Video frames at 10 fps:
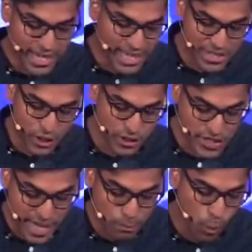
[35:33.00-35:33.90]
mina has
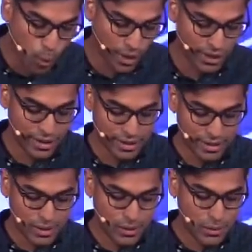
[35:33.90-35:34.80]
earned 10 more.
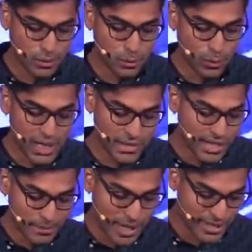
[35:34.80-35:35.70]
Well
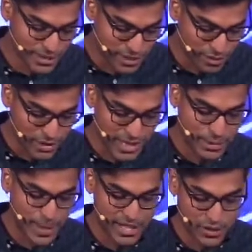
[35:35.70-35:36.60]
done, my good servant,
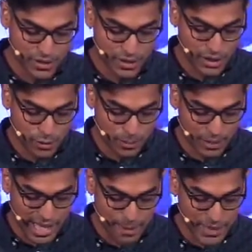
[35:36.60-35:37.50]
his master
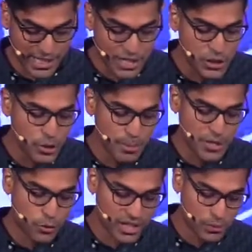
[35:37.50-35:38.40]
replied. Because you have
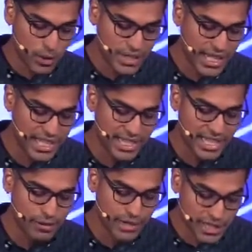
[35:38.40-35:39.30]
been trustworthy
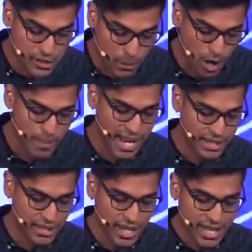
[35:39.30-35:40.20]
in the very small
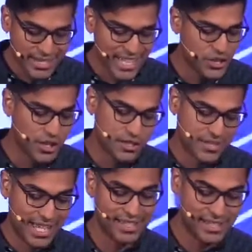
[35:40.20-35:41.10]
matter, take charge
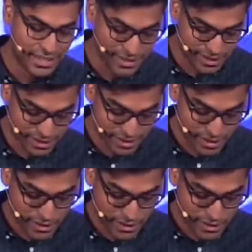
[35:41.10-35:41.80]
of 10 cities.